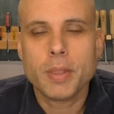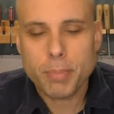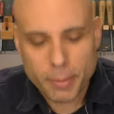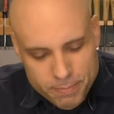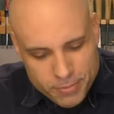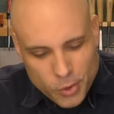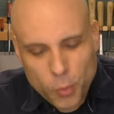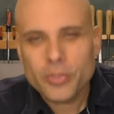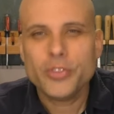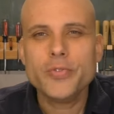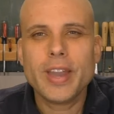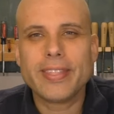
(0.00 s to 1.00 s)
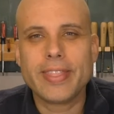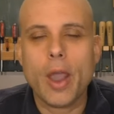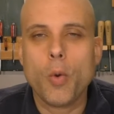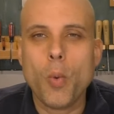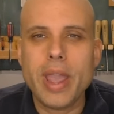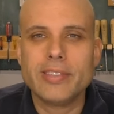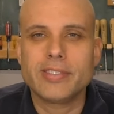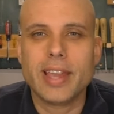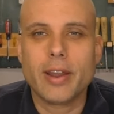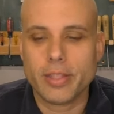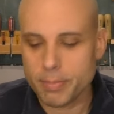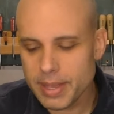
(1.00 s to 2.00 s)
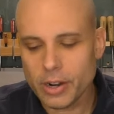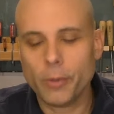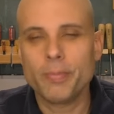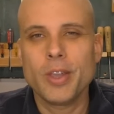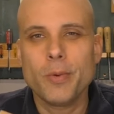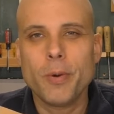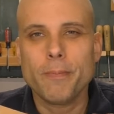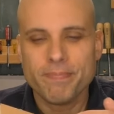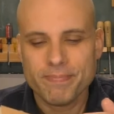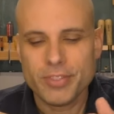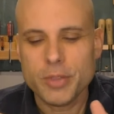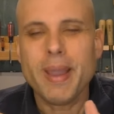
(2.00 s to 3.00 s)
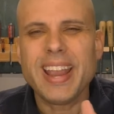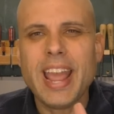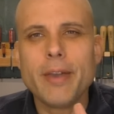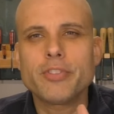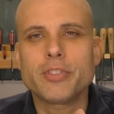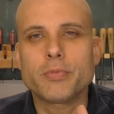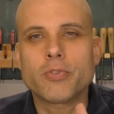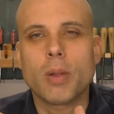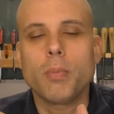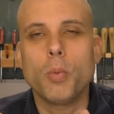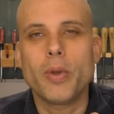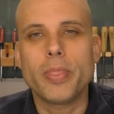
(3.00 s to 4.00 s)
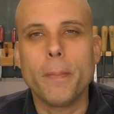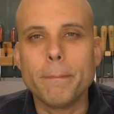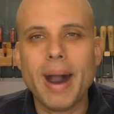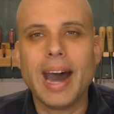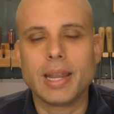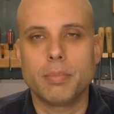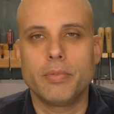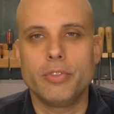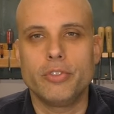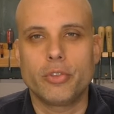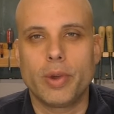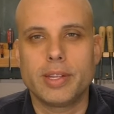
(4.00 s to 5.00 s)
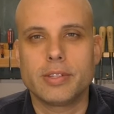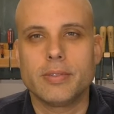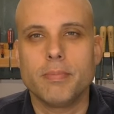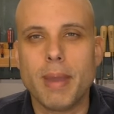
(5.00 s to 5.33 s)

but once you've got that waste out of the middle, well, you might have some trouble with the bottom of the joint.